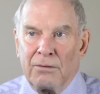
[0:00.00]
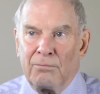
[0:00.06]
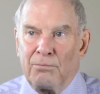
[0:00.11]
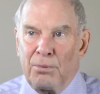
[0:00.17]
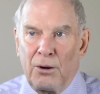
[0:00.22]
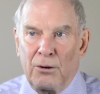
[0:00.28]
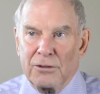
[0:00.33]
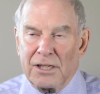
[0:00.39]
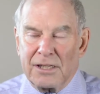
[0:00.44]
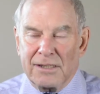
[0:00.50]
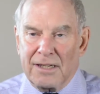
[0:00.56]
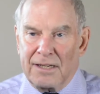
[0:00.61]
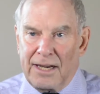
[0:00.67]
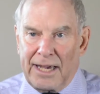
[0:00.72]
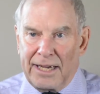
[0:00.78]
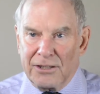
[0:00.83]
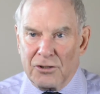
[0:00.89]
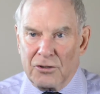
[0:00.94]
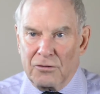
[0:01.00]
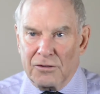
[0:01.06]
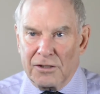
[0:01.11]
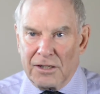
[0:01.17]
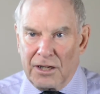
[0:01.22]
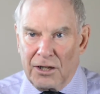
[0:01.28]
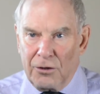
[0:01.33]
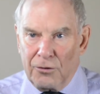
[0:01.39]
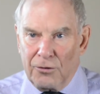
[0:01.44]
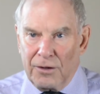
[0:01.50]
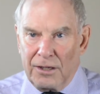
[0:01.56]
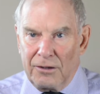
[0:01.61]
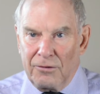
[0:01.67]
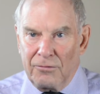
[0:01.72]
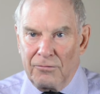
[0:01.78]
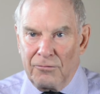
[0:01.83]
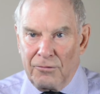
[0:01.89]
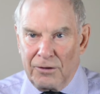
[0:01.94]
poses a national
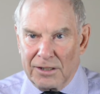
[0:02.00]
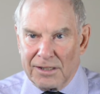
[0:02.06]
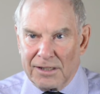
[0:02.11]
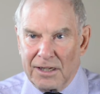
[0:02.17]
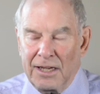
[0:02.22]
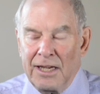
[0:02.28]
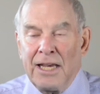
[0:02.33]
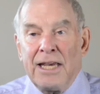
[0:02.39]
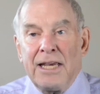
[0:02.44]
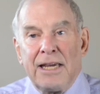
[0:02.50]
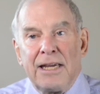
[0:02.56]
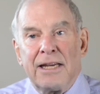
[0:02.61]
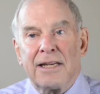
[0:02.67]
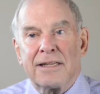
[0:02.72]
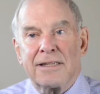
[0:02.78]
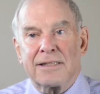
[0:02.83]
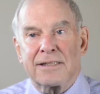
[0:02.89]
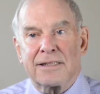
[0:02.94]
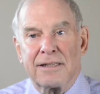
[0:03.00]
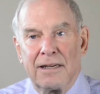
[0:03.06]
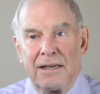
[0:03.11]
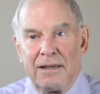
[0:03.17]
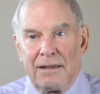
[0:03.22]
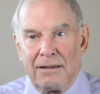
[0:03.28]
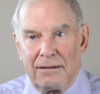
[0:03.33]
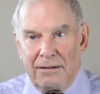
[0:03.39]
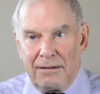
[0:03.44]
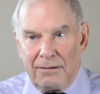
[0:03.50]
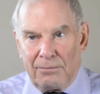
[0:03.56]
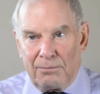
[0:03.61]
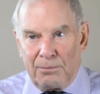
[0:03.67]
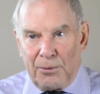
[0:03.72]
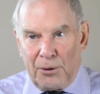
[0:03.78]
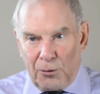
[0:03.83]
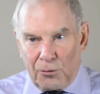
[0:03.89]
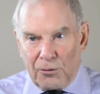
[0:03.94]
security risk. It is
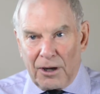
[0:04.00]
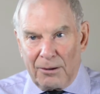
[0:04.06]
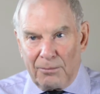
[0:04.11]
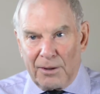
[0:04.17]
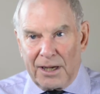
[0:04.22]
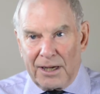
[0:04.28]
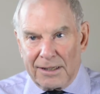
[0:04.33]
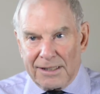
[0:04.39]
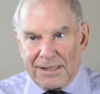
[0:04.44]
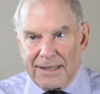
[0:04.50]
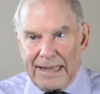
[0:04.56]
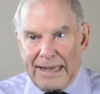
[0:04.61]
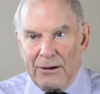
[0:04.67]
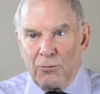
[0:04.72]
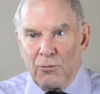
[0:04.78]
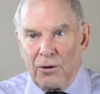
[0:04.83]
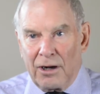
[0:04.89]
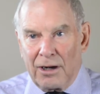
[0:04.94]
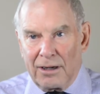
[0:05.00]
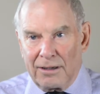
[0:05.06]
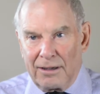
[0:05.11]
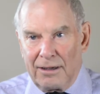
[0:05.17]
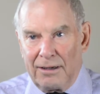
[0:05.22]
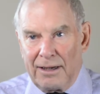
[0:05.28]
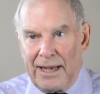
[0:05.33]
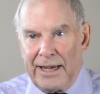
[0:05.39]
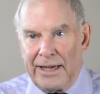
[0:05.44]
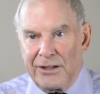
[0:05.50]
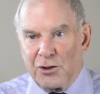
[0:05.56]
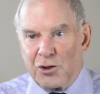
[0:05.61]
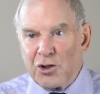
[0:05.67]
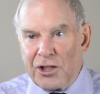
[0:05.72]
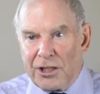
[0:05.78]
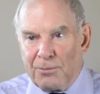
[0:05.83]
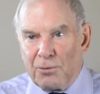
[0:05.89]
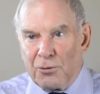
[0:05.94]
purely because they want a
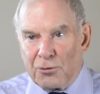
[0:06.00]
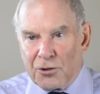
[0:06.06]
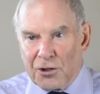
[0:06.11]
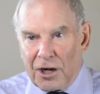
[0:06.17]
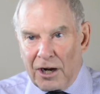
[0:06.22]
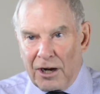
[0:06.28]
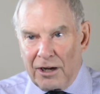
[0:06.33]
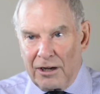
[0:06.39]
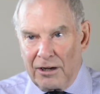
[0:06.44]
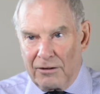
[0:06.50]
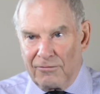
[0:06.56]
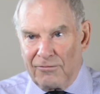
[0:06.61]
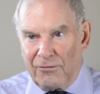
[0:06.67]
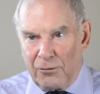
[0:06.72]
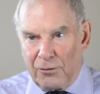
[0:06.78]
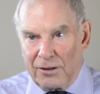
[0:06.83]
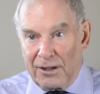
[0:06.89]
cheaper target for